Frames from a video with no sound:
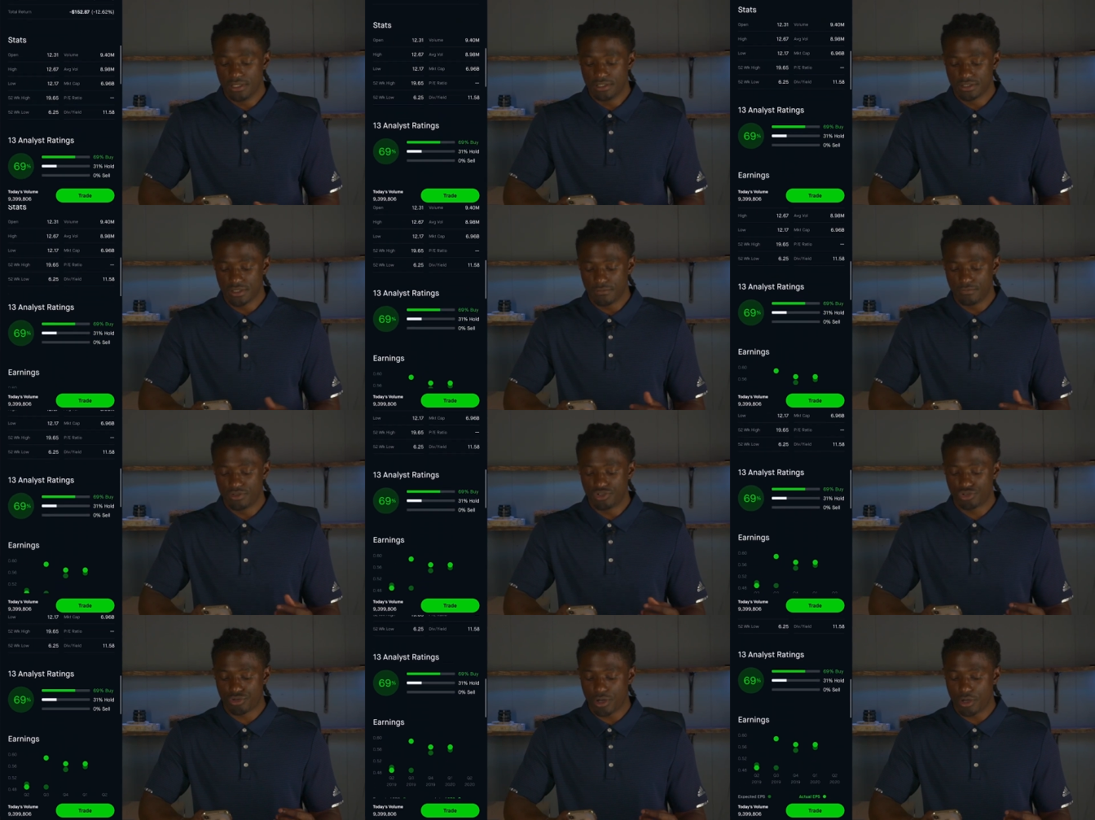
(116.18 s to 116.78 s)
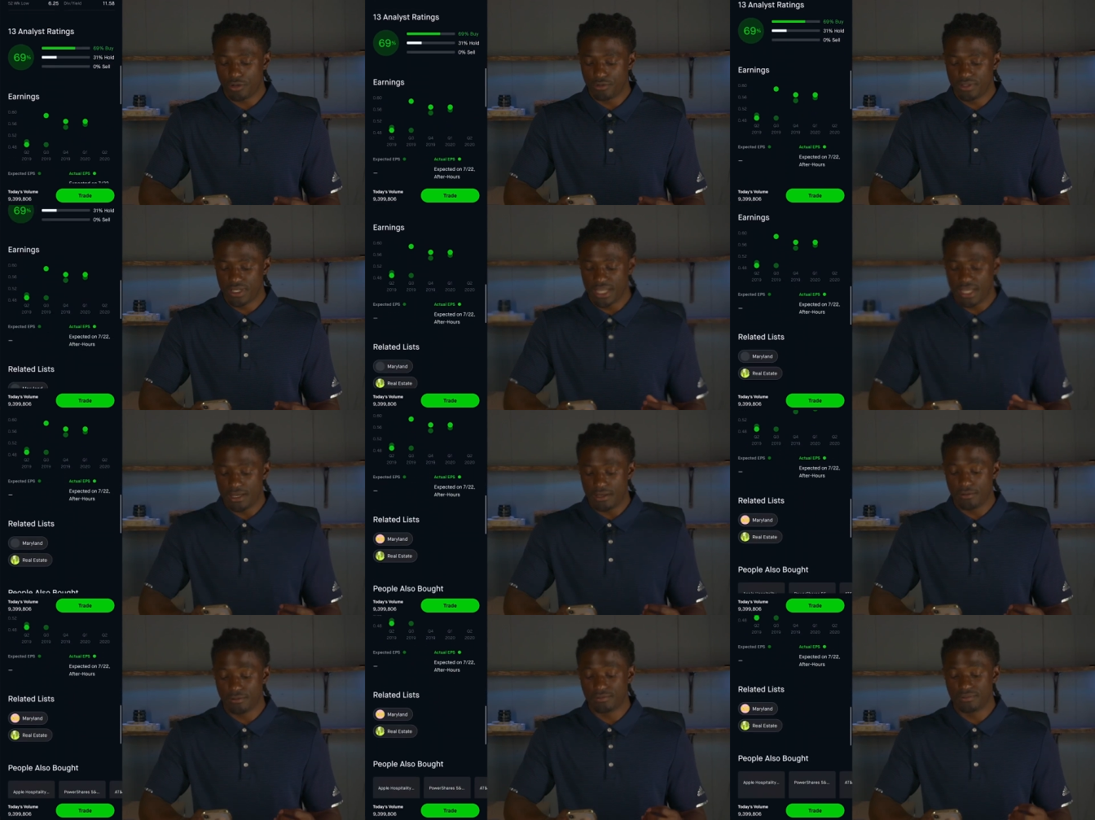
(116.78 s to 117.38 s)
So if we scroll
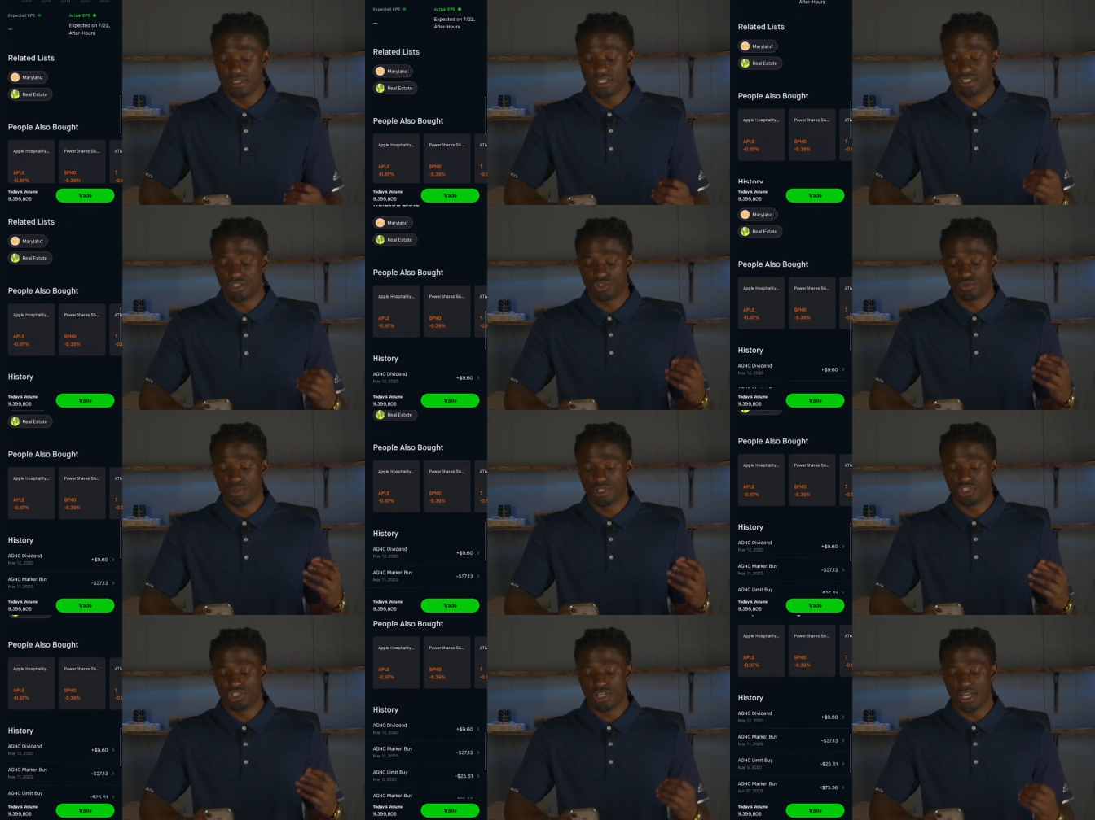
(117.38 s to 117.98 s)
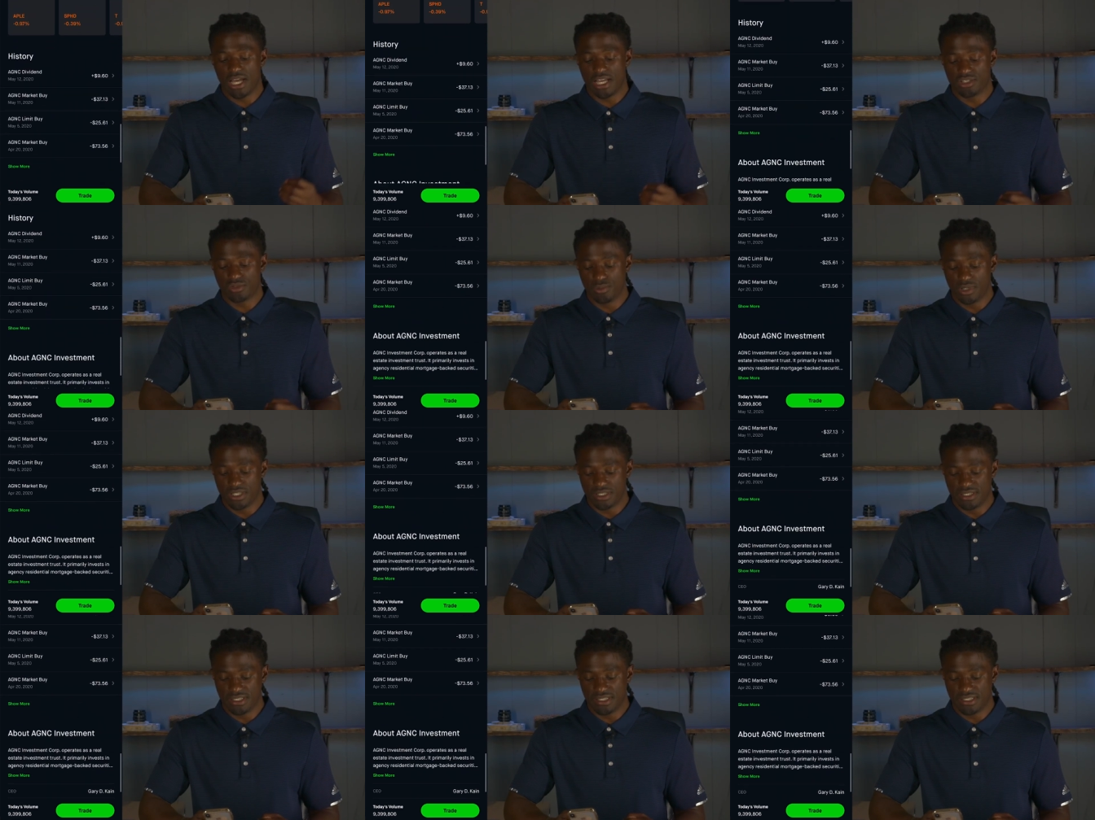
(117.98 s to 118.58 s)
down, this is what you guys
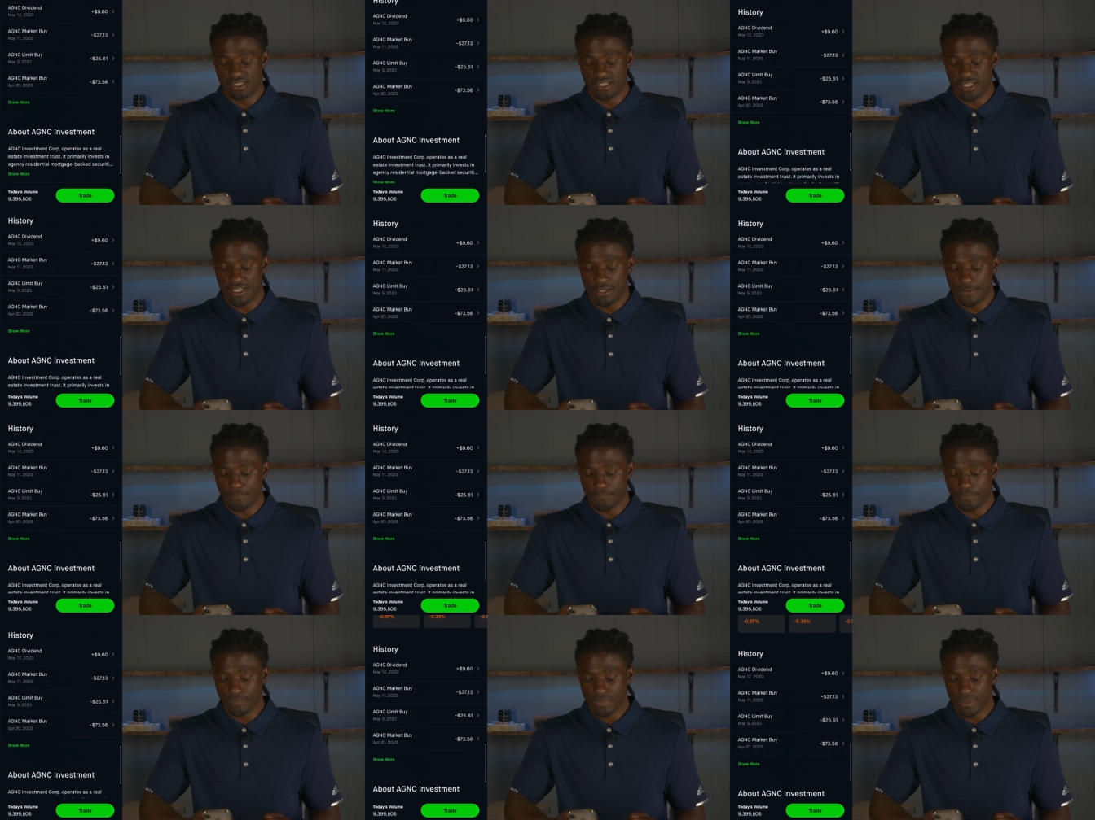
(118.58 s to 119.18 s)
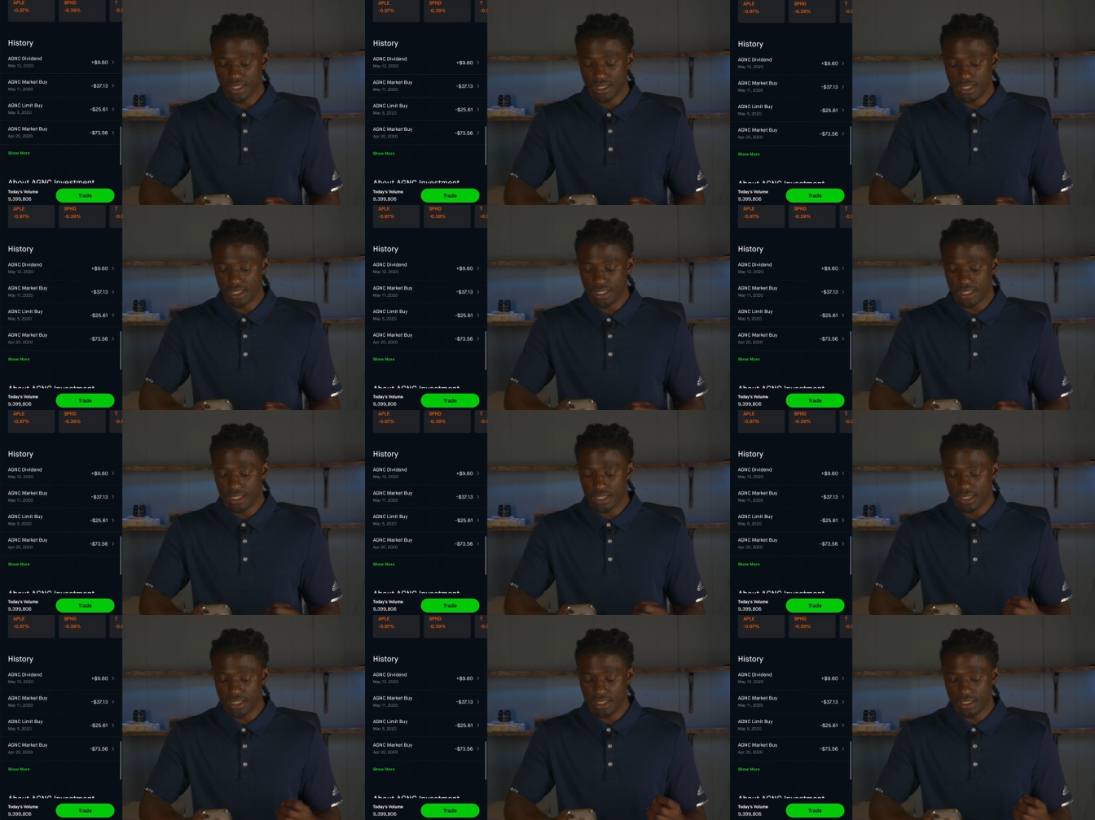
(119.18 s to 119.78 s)
wanted to see
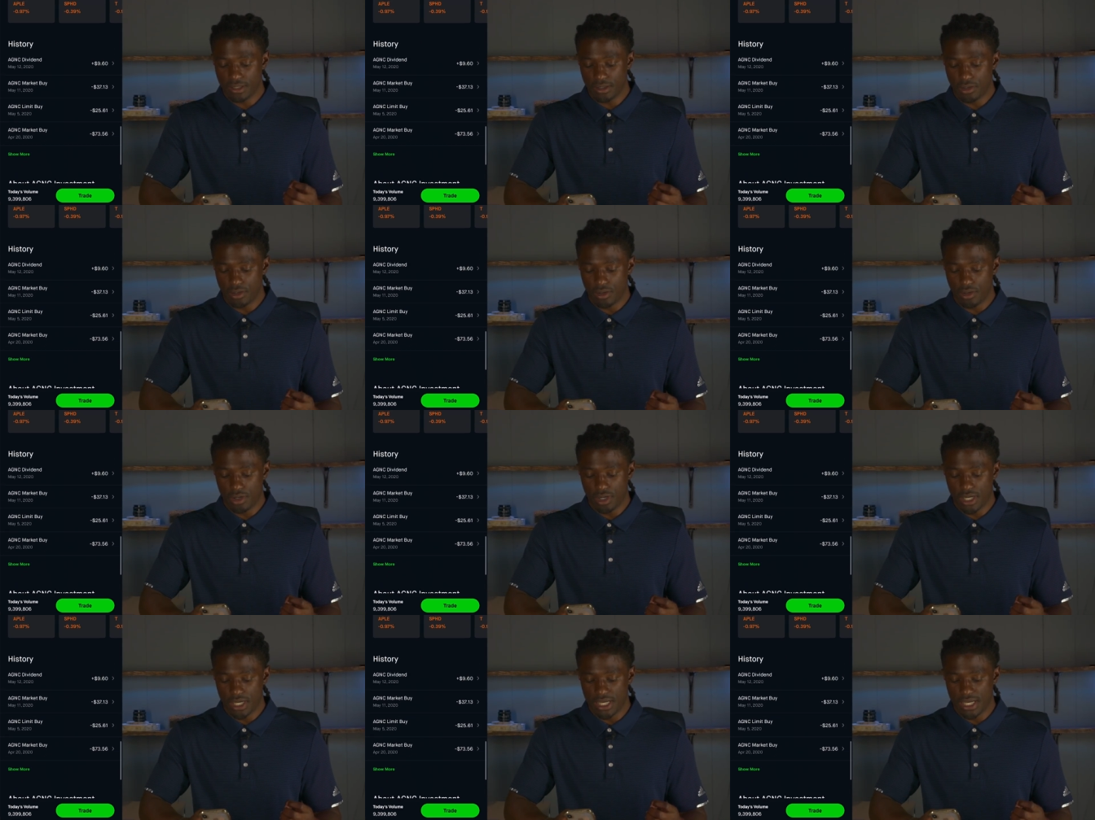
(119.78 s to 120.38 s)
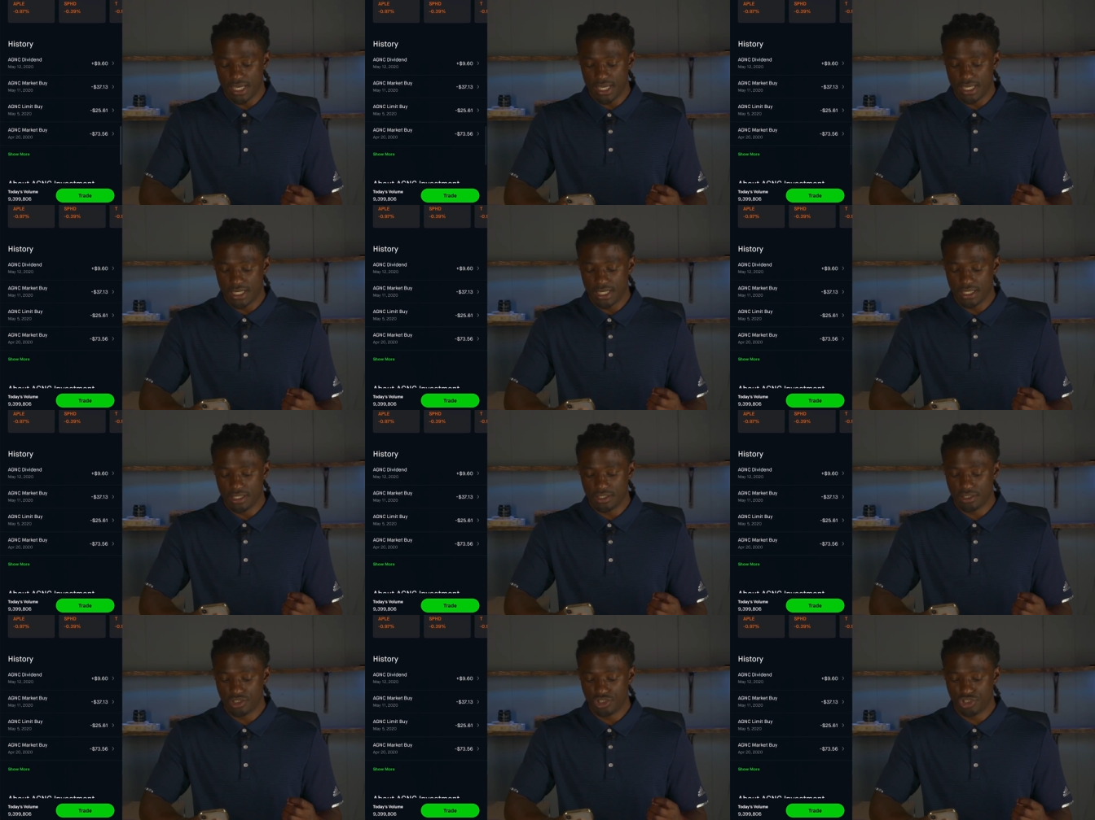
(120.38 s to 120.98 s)
and click on
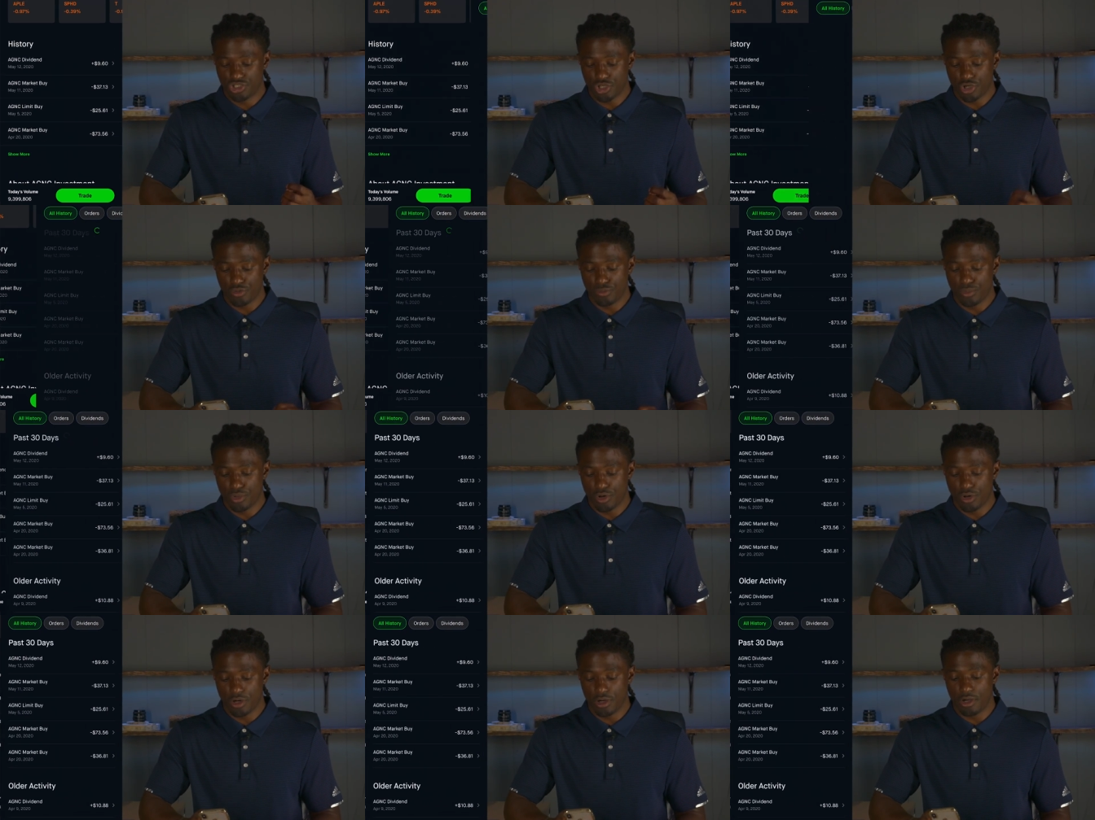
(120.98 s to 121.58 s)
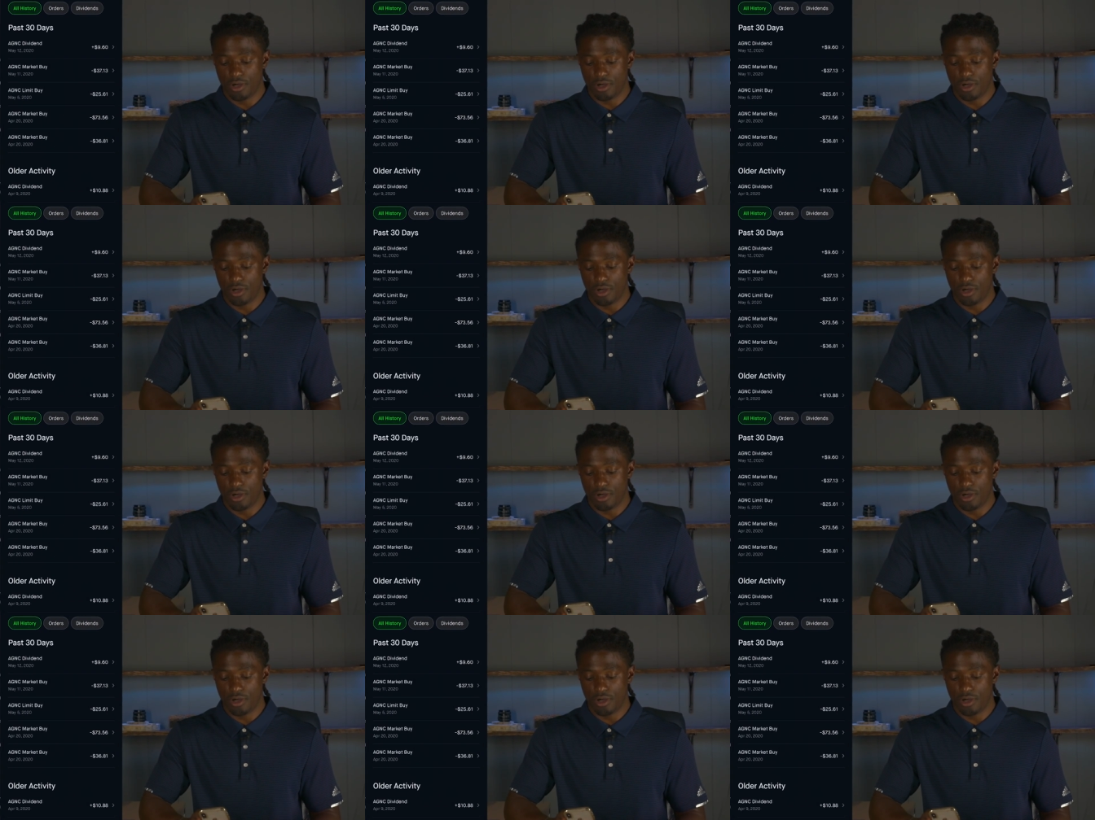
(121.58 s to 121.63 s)
show more